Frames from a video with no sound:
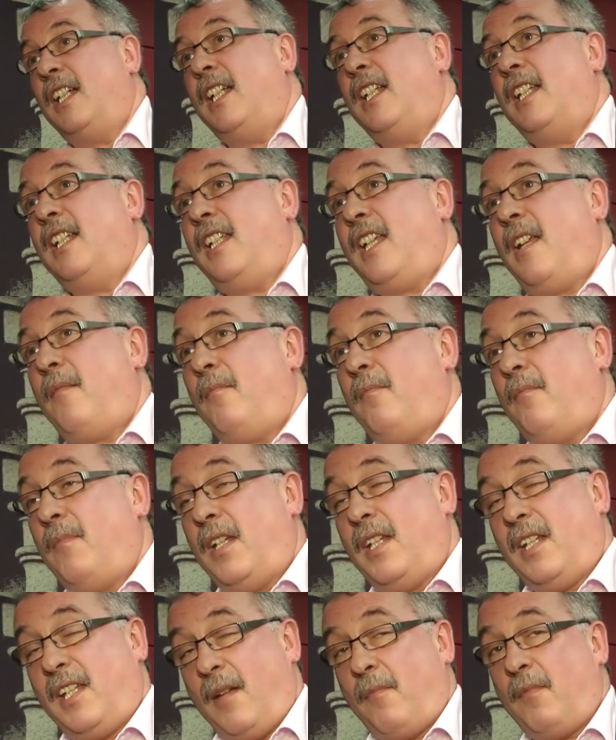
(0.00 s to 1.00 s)
in some
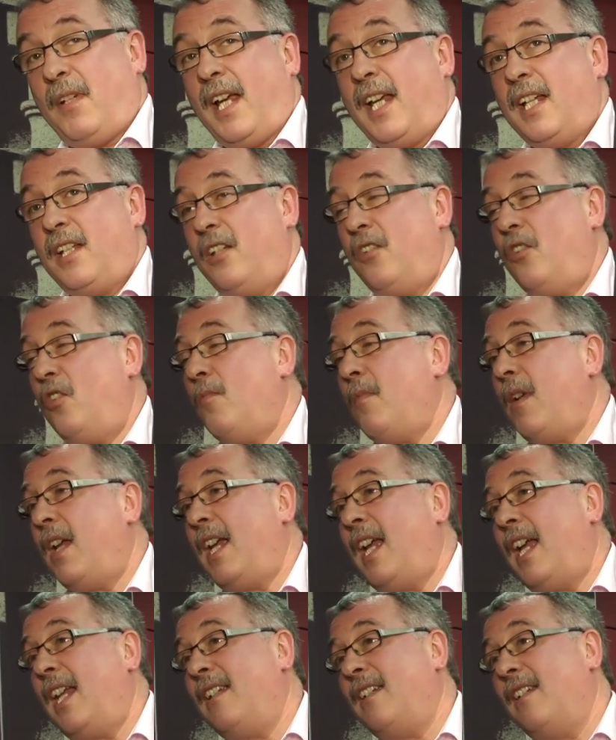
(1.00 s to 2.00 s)
in some cases, you
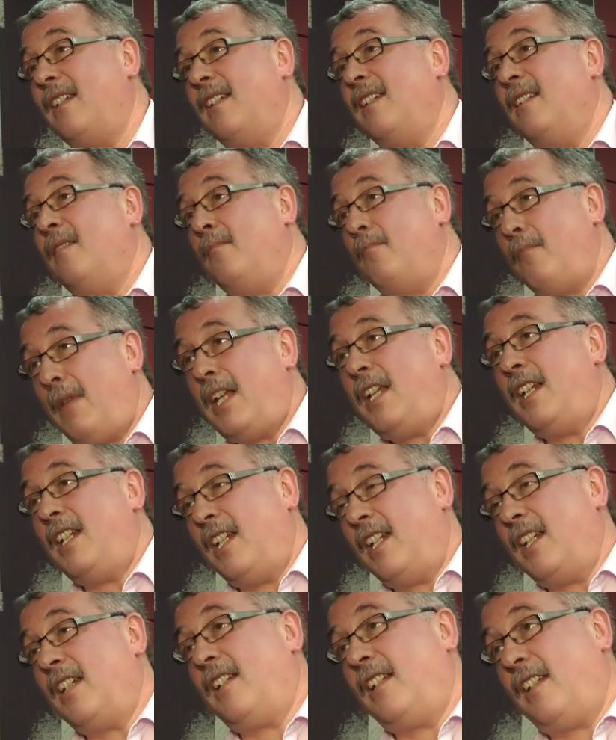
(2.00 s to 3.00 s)
may add many
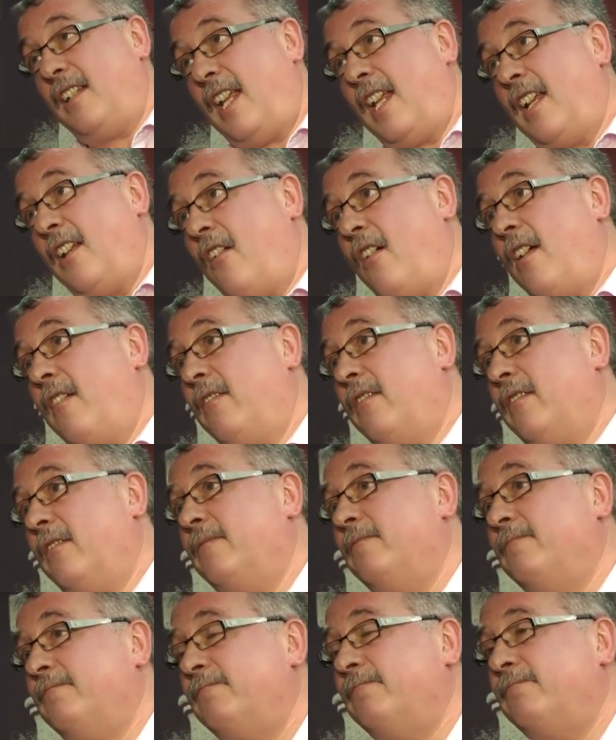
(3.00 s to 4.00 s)
years to their life.
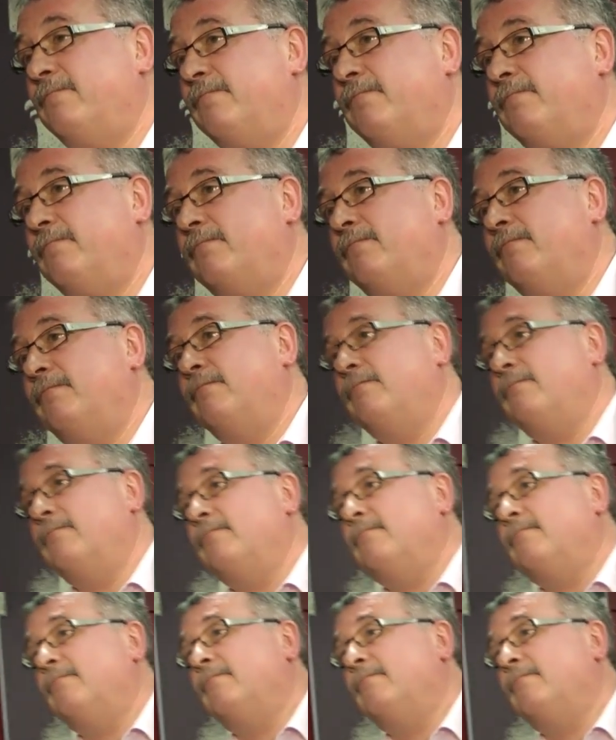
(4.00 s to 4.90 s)
It sounds